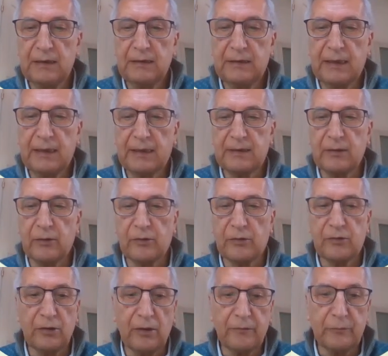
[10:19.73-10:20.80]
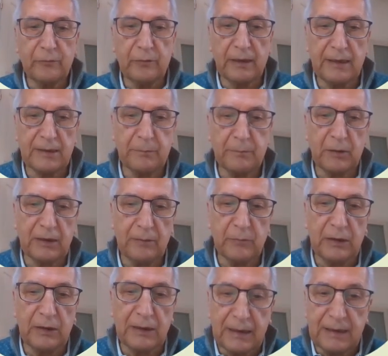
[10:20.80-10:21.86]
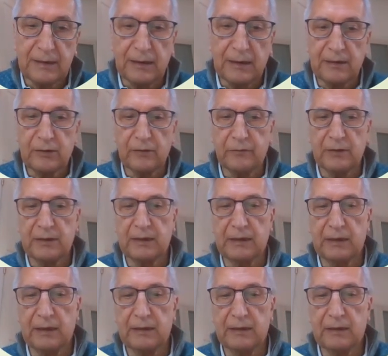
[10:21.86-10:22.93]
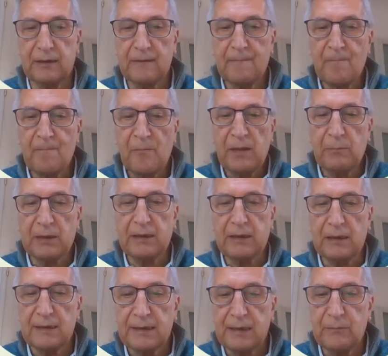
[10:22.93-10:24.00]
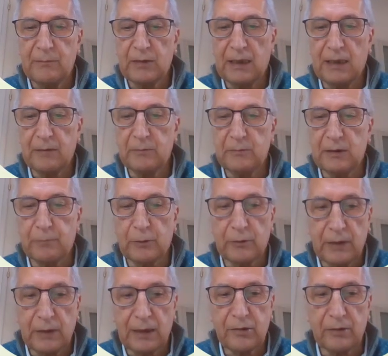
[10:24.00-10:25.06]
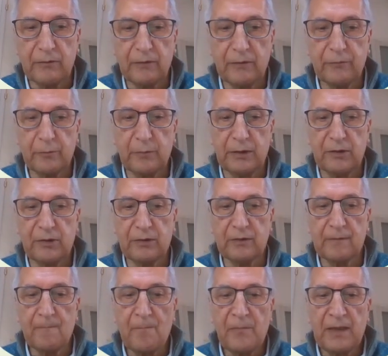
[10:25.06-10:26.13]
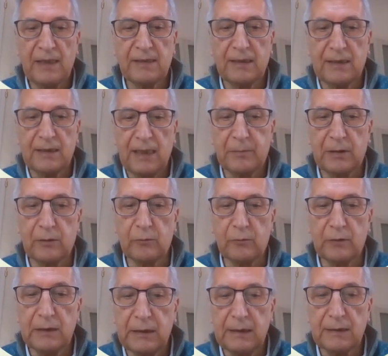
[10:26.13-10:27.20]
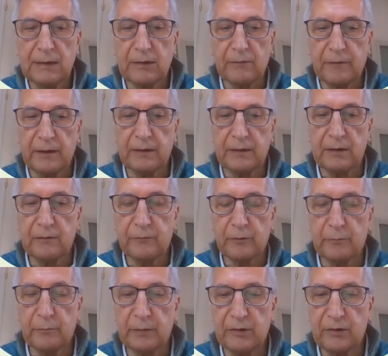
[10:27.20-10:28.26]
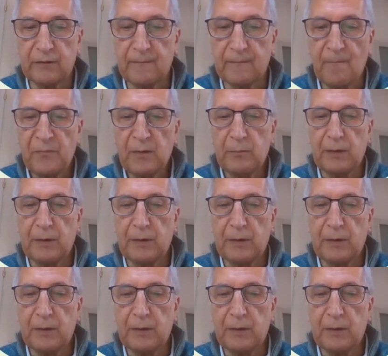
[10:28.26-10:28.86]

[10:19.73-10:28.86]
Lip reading: Text search software has become increasingly sophisticated, but at the same time, the production of information has adapted to the needs of finding information by